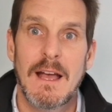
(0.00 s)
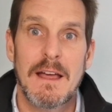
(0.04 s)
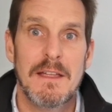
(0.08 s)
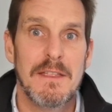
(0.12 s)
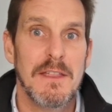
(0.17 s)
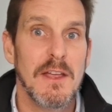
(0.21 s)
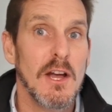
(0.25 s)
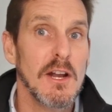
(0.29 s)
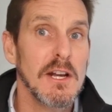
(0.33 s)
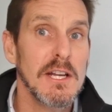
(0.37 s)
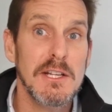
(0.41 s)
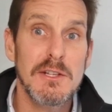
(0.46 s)

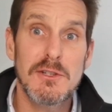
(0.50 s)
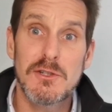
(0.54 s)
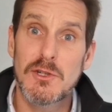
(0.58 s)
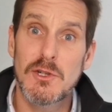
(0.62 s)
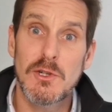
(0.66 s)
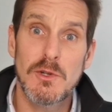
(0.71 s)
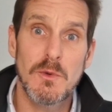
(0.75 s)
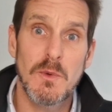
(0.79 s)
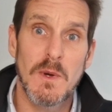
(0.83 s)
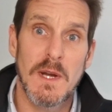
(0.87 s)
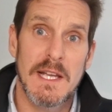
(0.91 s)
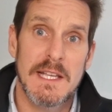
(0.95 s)
There are only
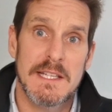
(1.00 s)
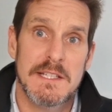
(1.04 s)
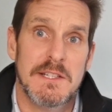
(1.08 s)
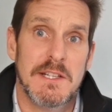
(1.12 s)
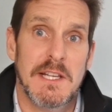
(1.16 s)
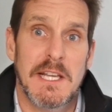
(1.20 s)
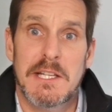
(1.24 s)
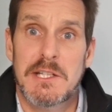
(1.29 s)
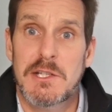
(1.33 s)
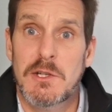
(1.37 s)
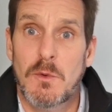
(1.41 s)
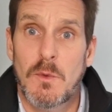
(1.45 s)
two ways to
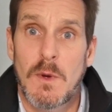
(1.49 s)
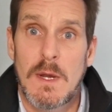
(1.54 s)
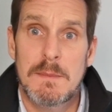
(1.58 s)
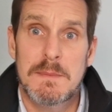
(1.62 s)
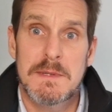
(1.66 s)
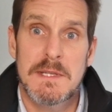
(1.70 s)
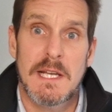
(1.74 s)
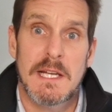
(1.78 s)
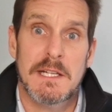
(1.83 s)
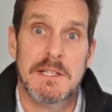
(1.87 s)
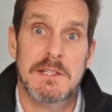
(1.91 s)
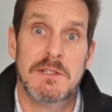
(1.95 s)
get your
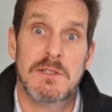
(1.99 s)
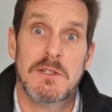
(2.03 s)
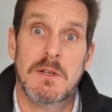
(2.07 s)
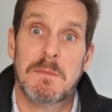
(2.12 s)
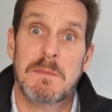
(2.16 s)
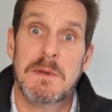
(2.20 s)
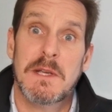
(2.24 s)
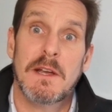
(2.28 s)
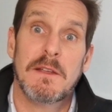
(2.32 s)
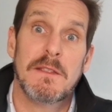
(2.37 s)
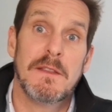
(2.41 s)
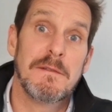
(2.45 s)
website to
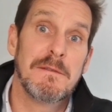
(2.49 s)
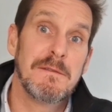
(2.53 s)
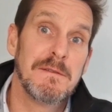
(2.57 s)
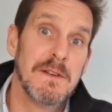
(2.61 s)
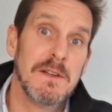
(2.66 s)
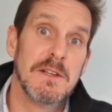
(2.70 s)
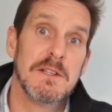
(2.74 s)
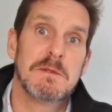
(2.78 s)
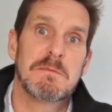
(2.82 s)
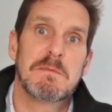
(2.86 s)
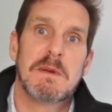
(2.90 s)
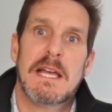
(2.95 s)
appear on the
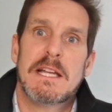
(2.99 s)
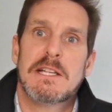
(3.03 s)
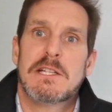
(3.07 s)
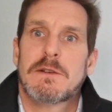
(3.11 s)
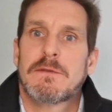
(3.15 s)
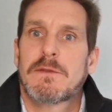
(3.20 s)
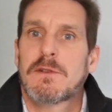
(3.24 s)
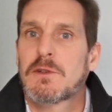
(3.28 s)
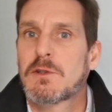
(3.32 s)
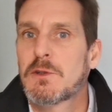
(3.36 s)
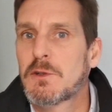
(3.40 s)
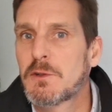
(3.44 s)
first page
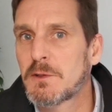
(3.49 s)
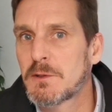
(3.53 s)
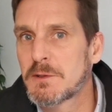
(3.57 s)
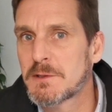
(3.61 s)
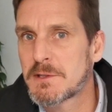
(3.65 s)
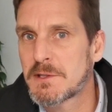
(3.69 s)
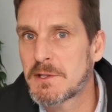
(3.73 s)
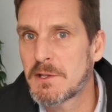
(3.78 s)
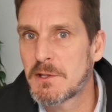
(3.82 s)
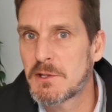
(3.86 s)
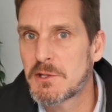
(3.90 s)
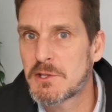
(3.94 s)
of a Google
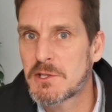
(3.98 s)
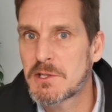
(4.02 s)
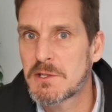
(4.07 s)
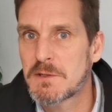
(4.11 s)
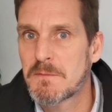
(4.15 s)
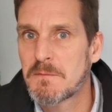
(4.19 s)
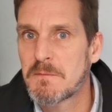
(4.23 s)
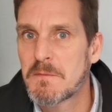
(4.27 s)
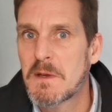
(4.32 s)
search.